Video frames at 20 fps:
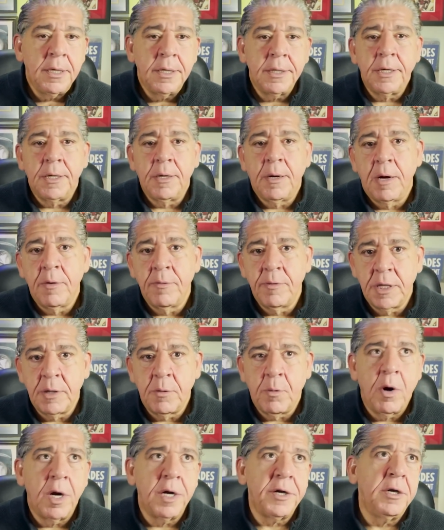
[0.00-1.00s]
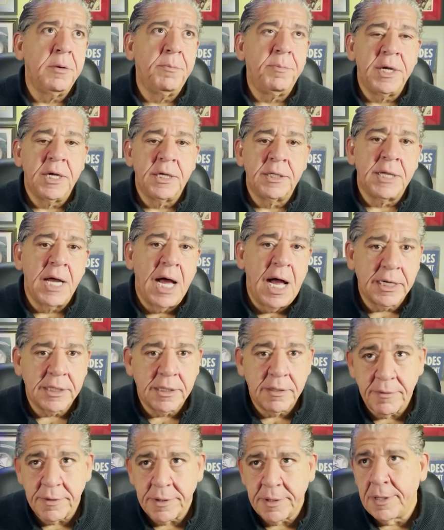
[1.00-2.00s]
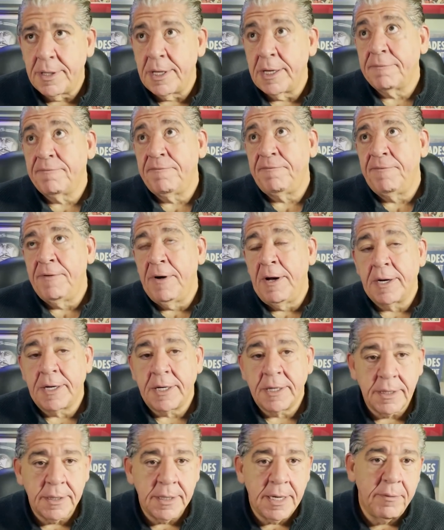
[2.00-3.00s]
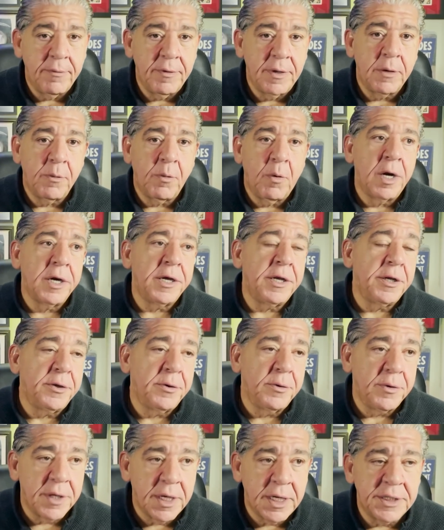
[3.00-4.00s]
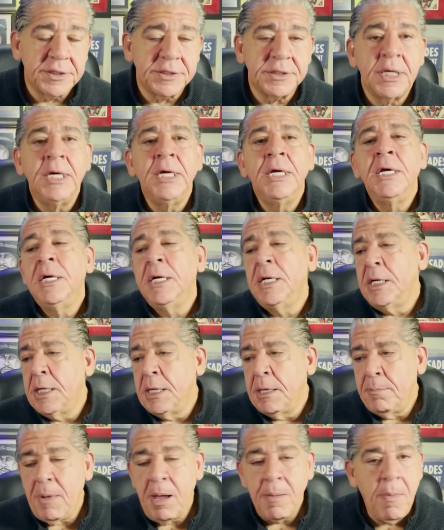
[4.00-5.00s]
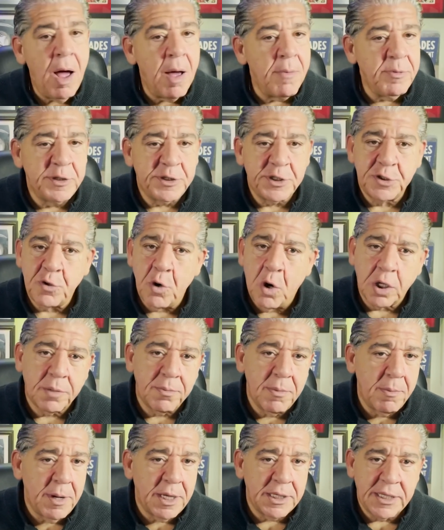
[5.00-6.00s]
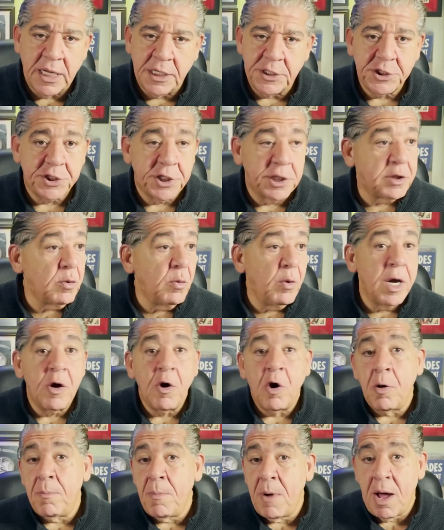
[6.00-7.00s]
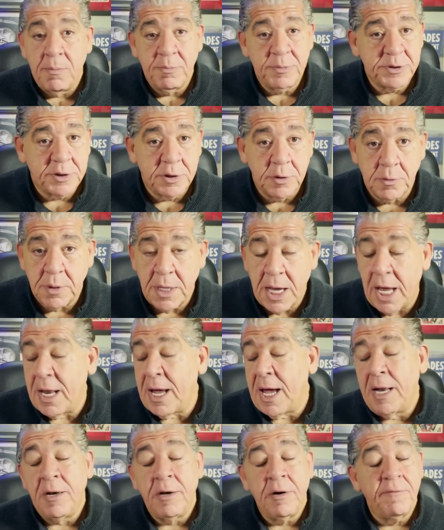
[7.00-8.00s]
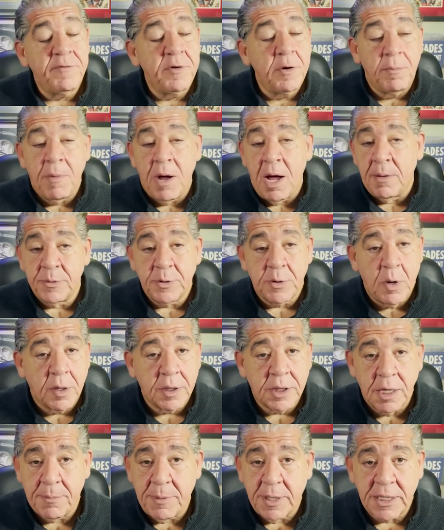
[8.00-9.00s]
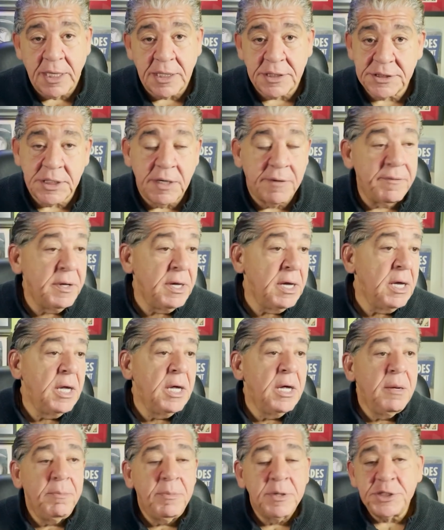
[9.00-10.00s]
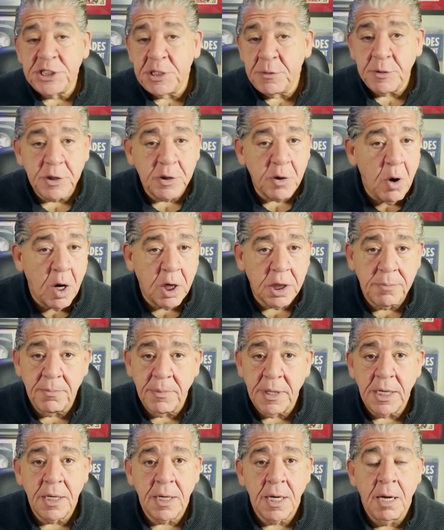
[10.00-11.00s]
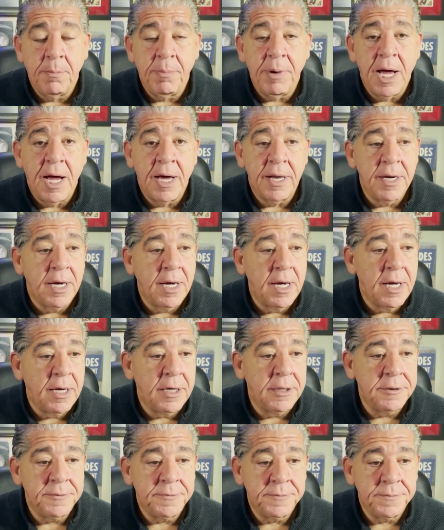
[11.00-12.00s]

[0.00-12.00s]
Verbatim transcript: you know, I really want you to be a doctor and you're like, fuck, I really want you to do this. My mom used to talk to me about that shit the way all moms do. I, I don't know if your mom talked to you about that stuff, but she would talk to me about uh,